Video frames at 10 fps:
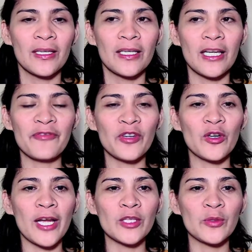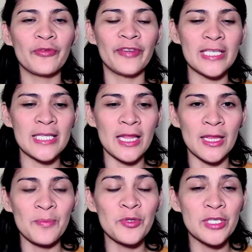if you're going to visit
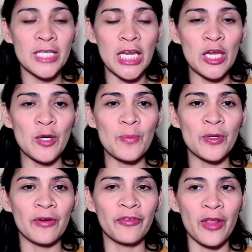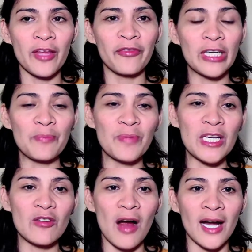the museum, no, for the
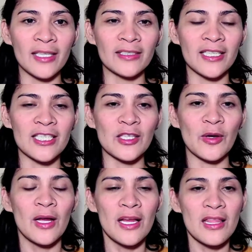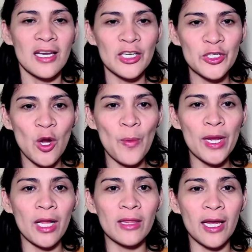Filipino artists, no, they're
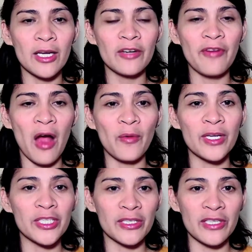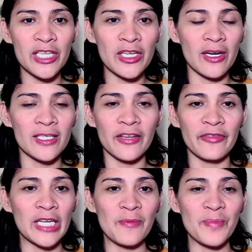showing a lot of our tradition as a
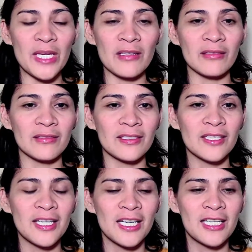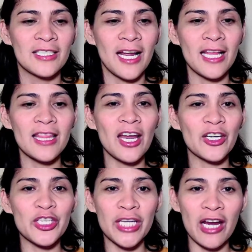Filipino, right? They are
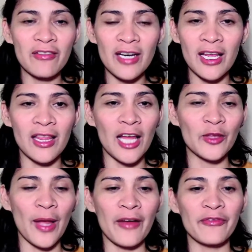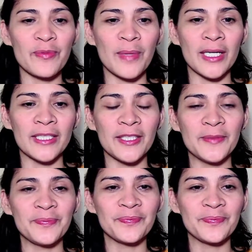sharing that to everybody.